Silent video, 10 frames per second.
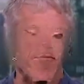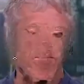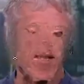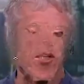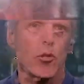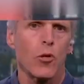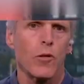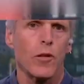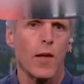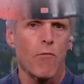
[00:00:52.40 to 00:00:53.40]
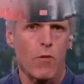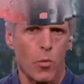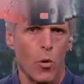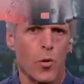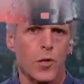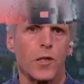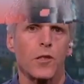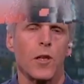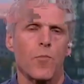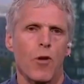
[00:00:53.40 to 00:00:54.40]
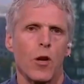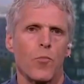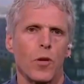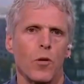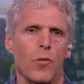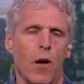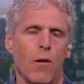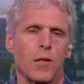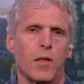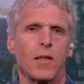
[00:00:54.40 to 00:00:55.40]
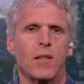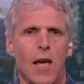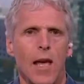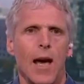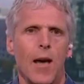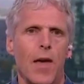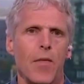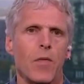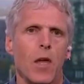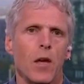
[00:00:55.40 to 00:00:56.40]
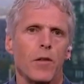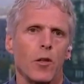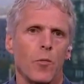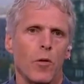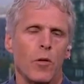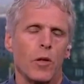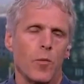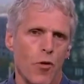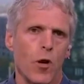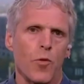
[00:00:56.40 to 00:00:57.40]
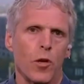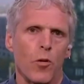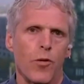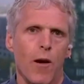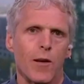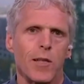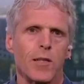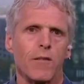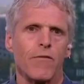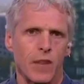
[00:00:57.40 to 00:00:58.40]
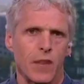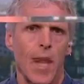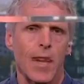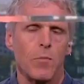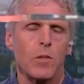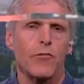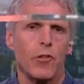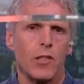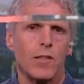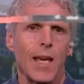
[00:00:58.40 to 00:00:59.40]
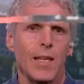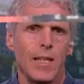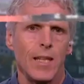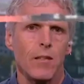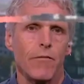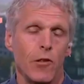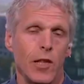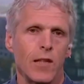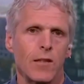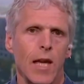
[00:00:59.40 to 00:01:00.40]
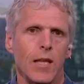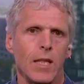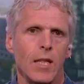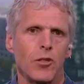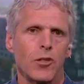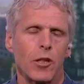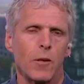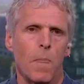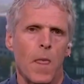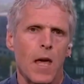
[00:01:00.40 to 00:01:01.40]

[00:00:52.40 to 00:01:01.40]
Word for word: have to make sure that they're reported to the appropriate authorities, and then the, the appropriate authorities investigate them as fully as they need, fully as they need to.